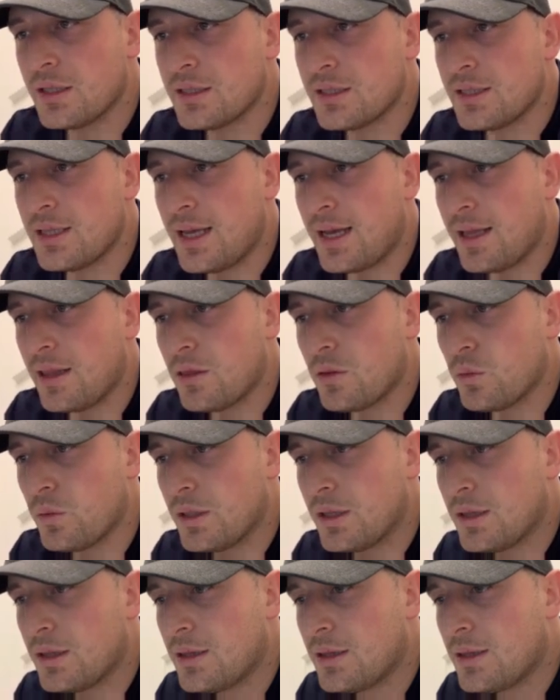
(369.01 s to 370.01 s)
Is that
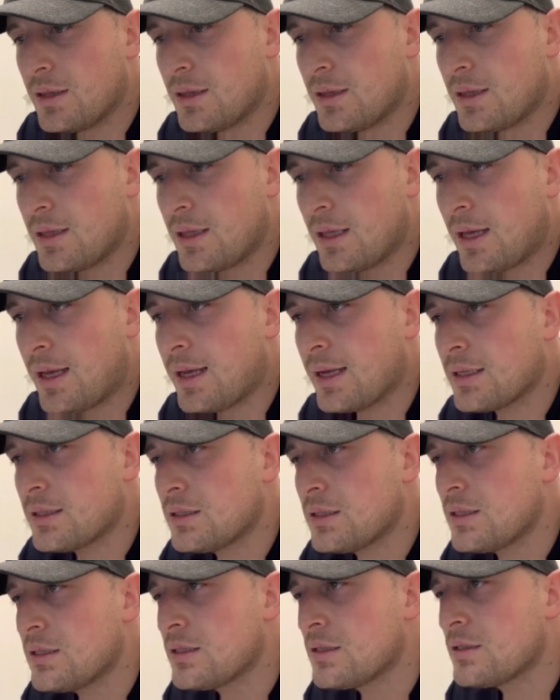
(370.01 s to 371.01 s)
with
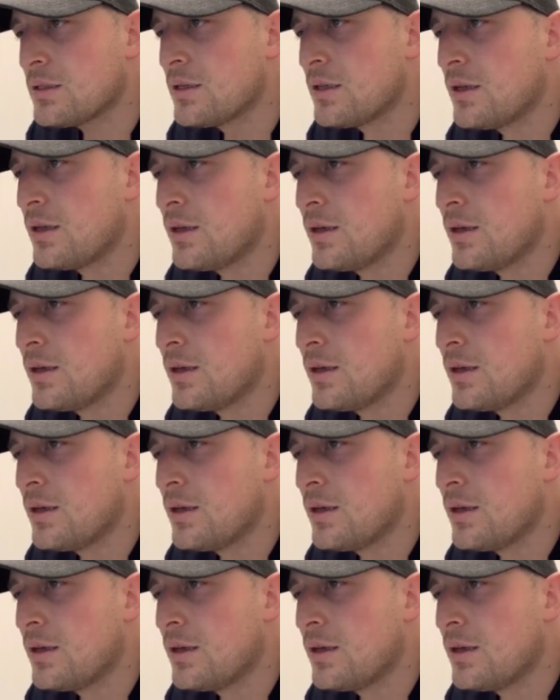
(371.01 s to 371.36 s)
taxes?